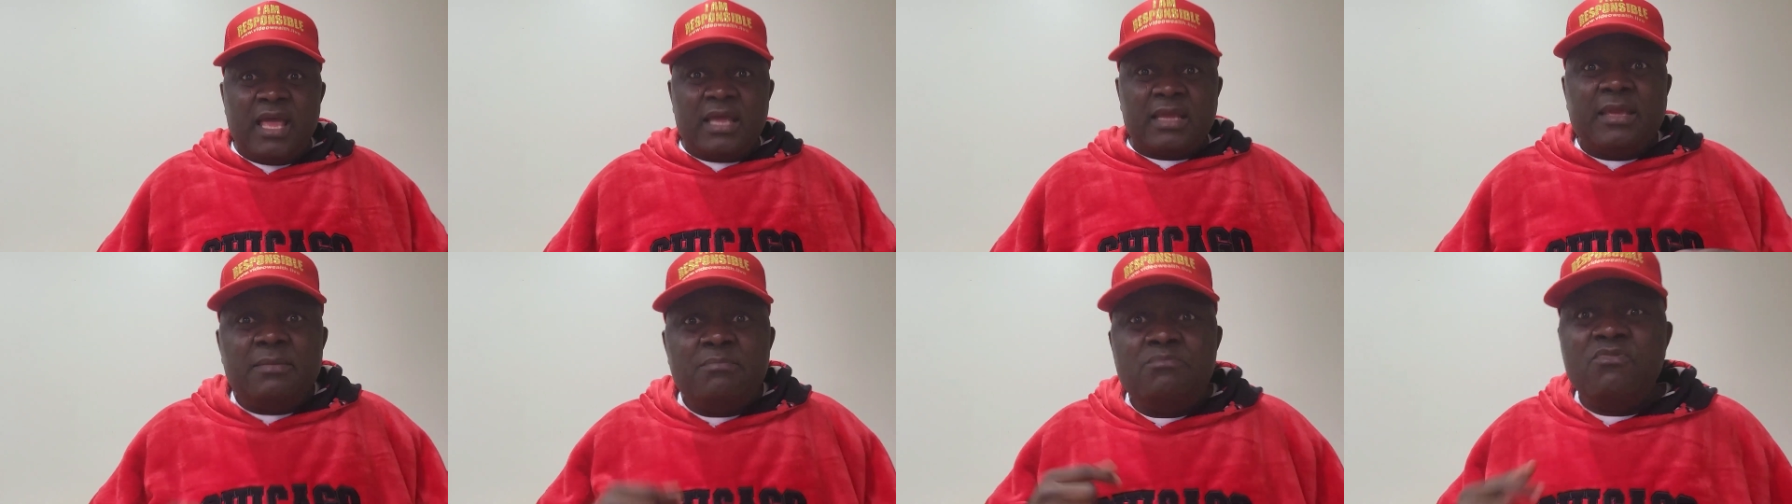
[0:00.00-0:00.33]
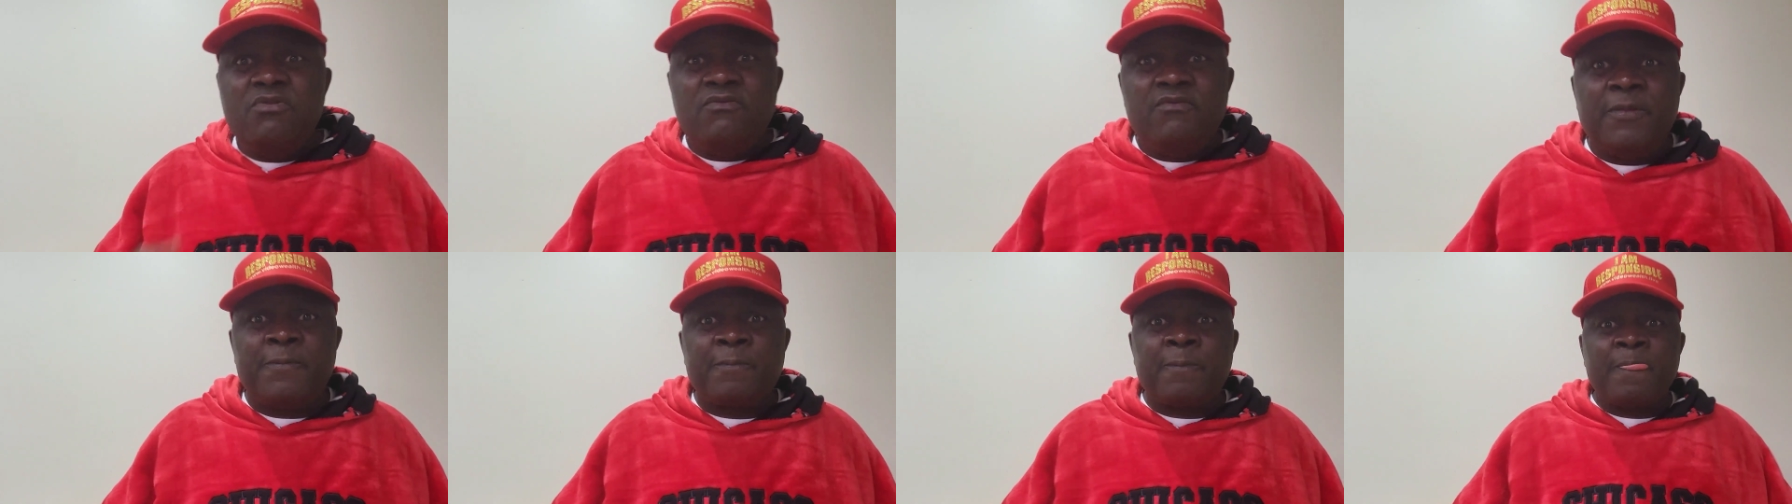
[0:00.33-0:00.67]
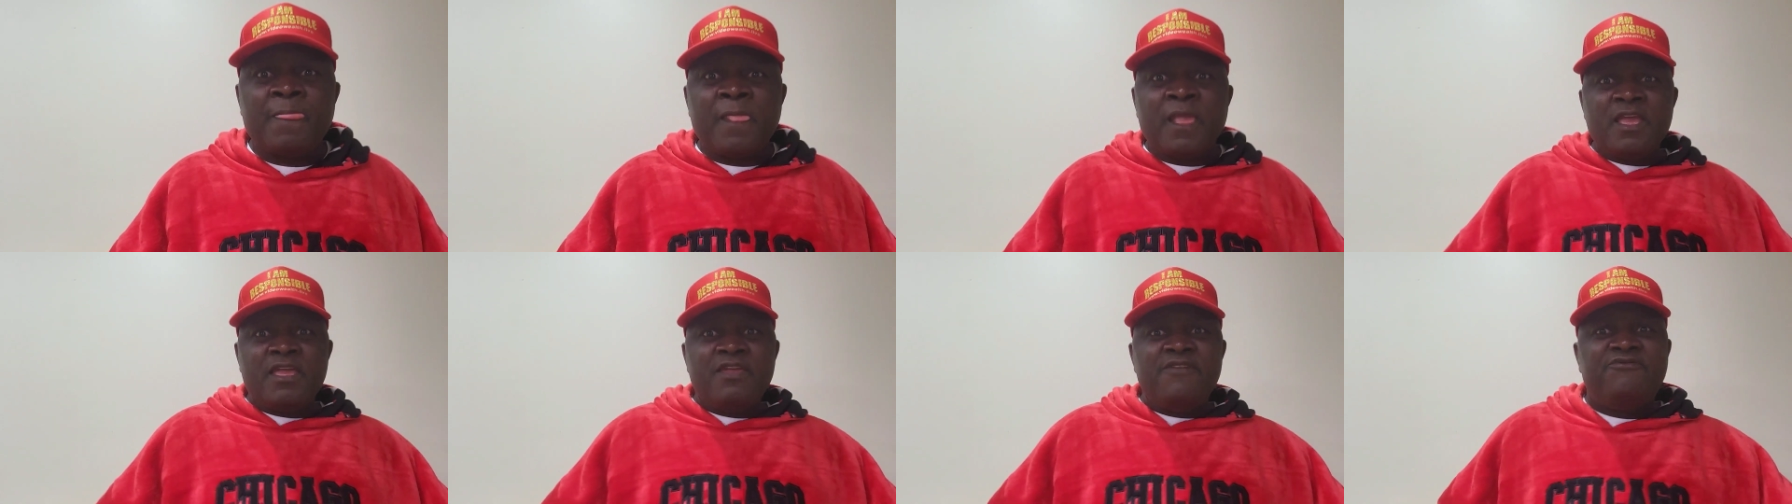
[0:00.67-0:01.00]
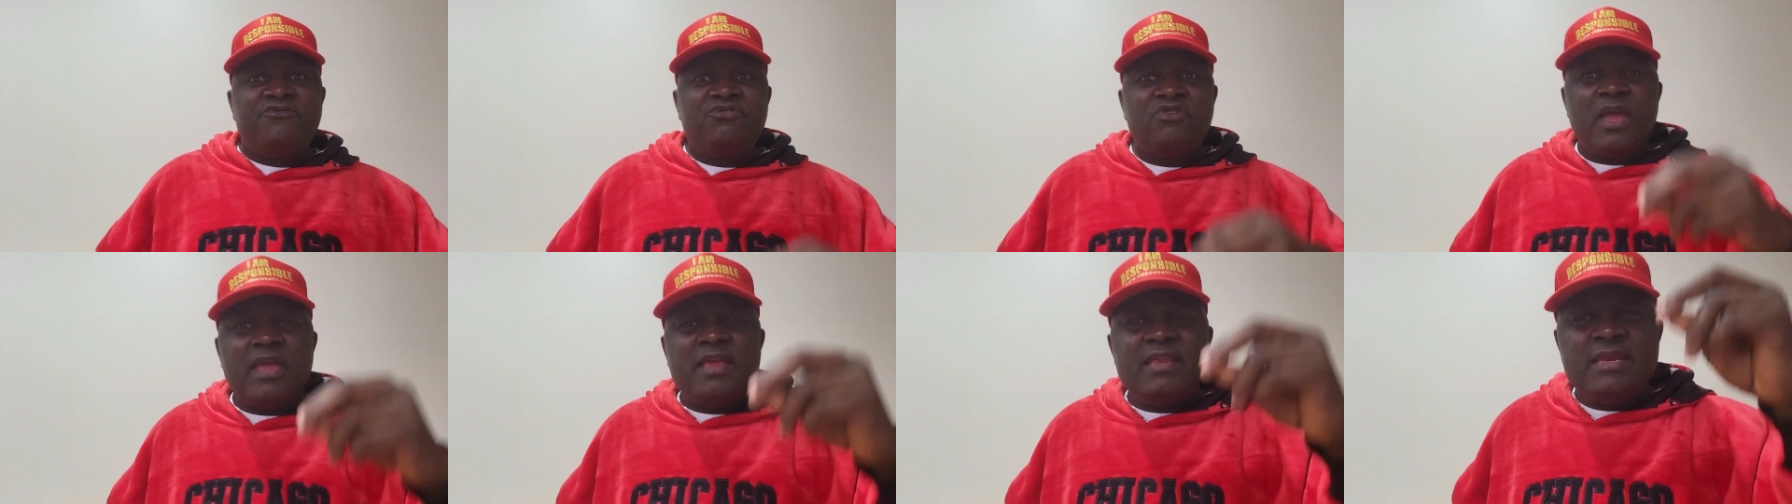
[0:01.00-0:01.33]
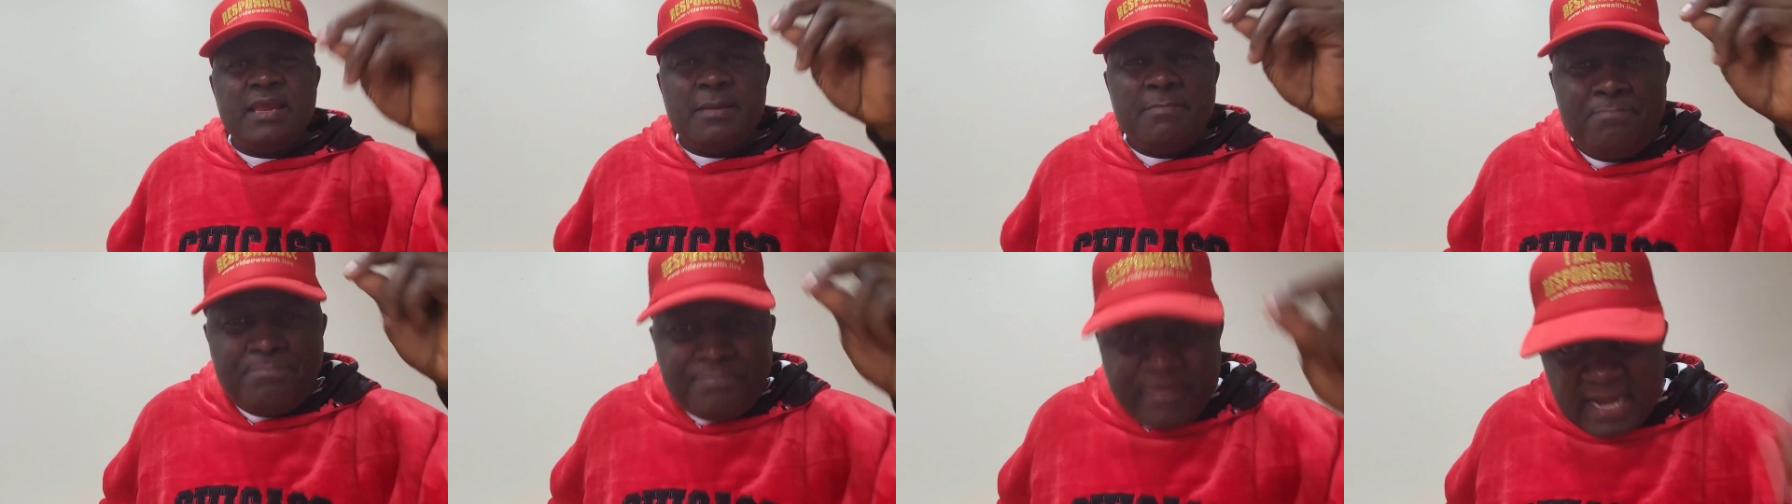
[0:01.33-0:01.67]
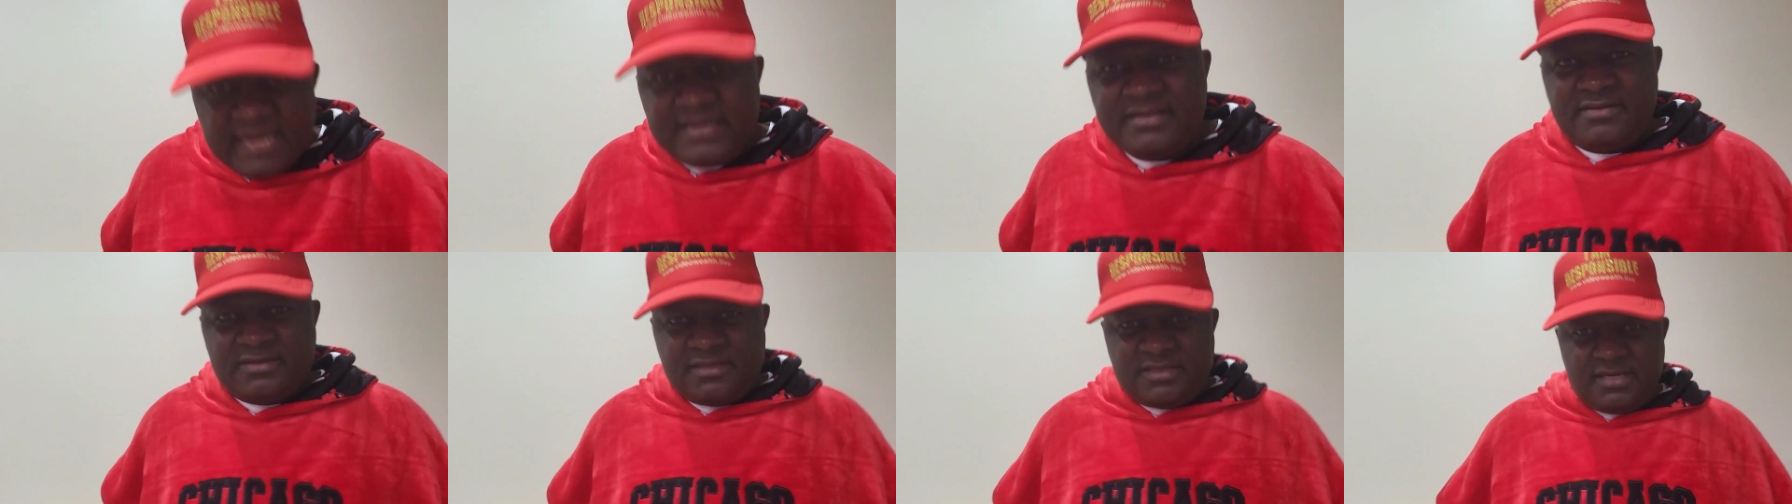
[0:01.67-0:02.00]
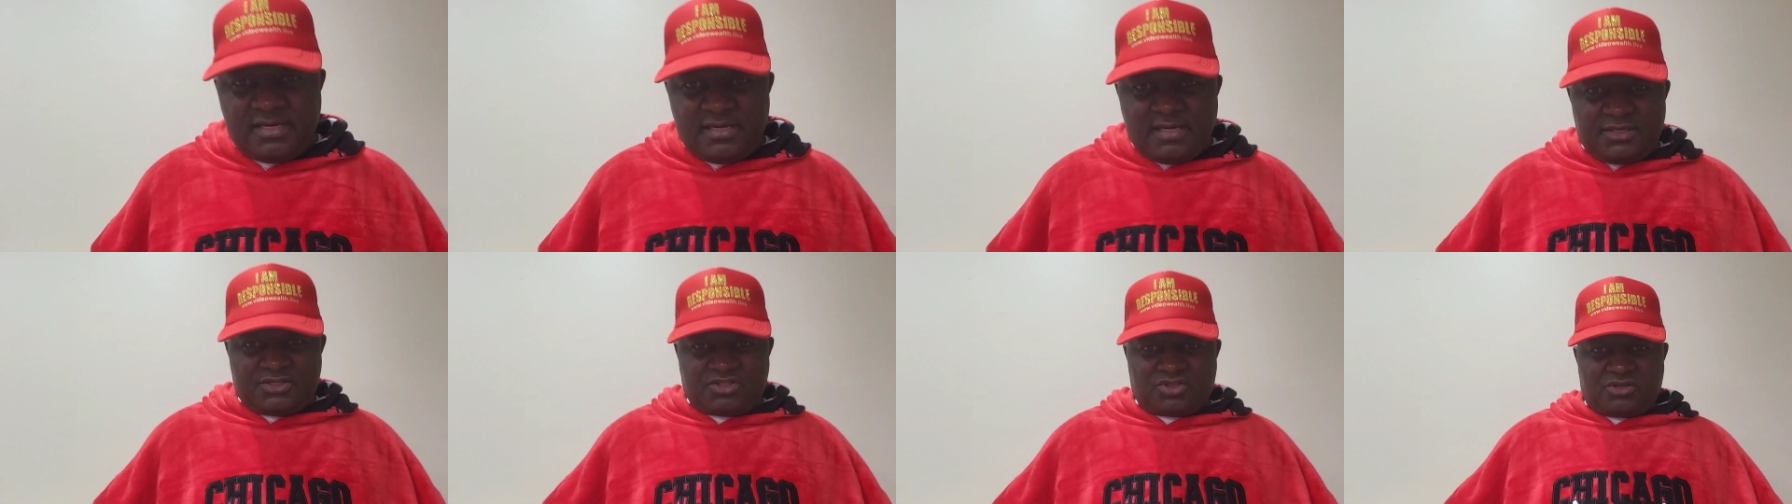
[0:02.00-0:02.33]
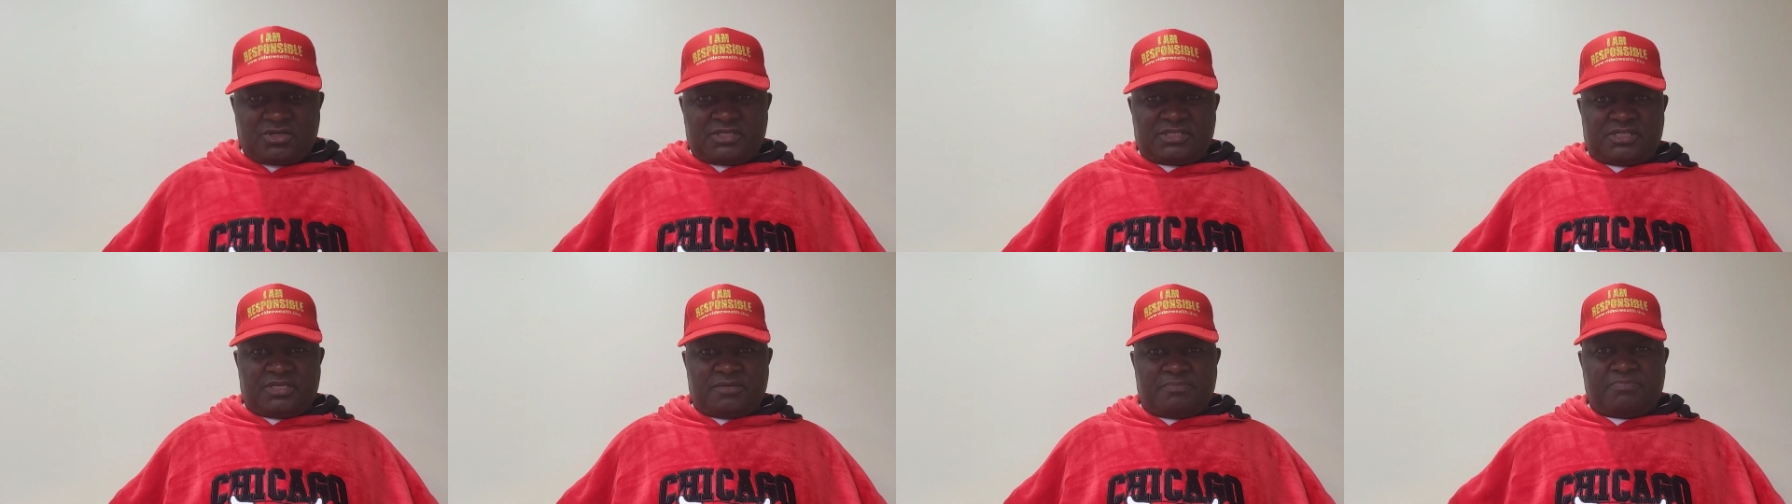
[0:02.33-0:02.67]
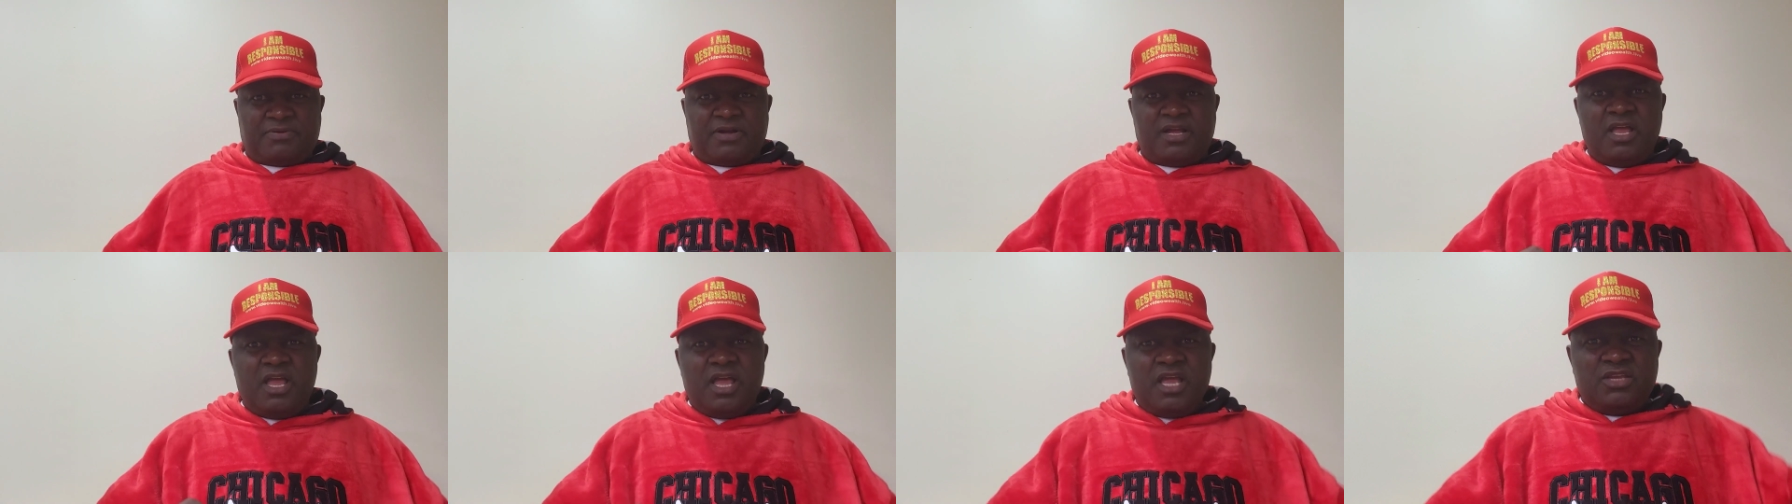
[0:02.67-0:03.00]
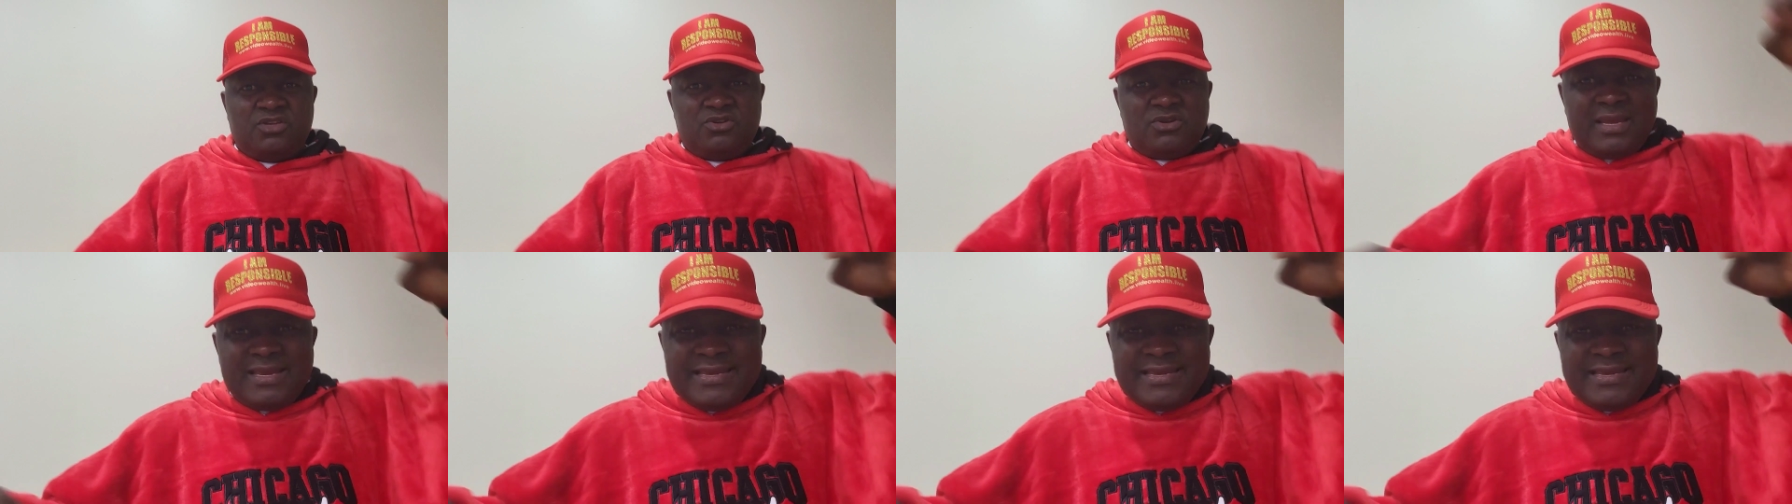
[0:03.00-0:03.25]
Keep moving. If you are in a bad relationship, you are